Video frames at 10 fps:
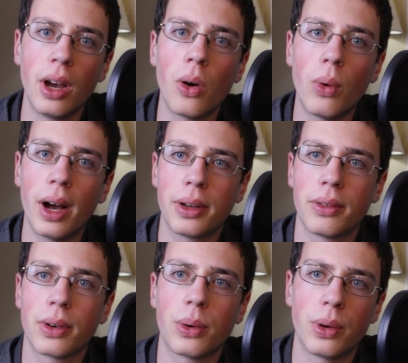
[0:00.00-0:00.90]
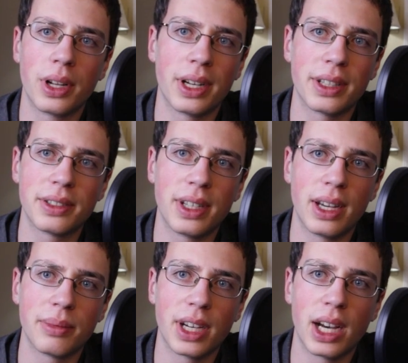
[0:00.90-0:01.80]
while you're recording at the
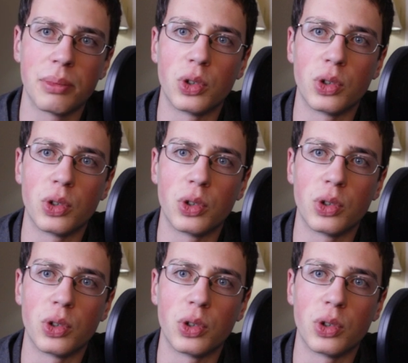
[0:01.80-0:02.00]
same time,